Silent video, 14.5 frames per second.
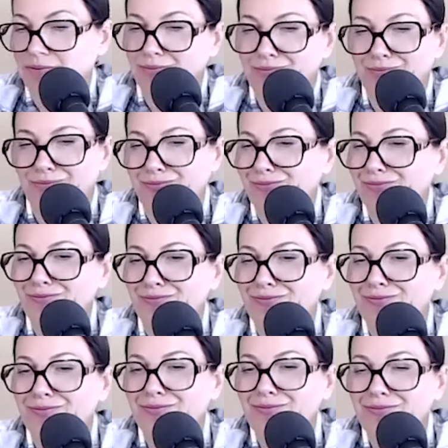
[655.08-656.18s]

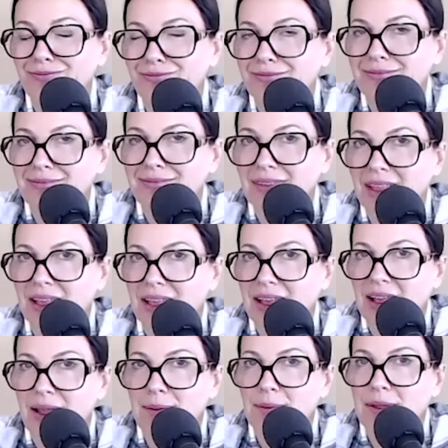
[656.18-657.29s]

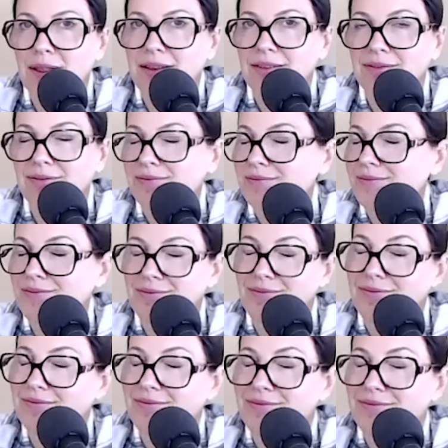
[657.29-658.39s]

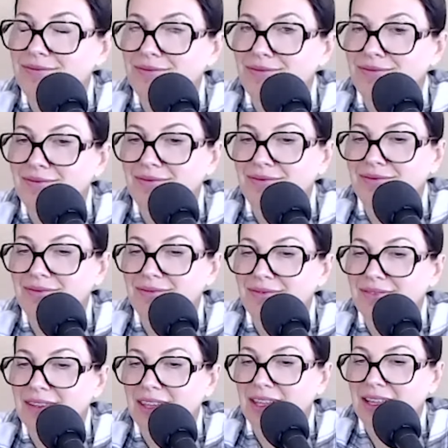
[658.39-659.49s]

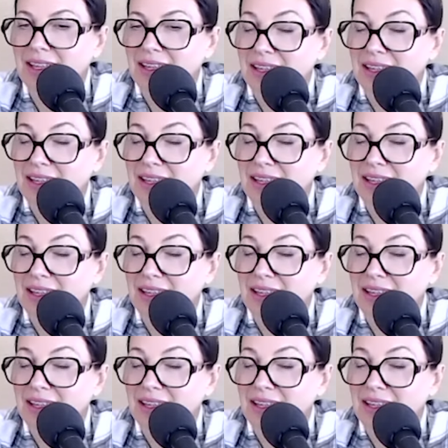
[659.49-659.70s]
[no speech]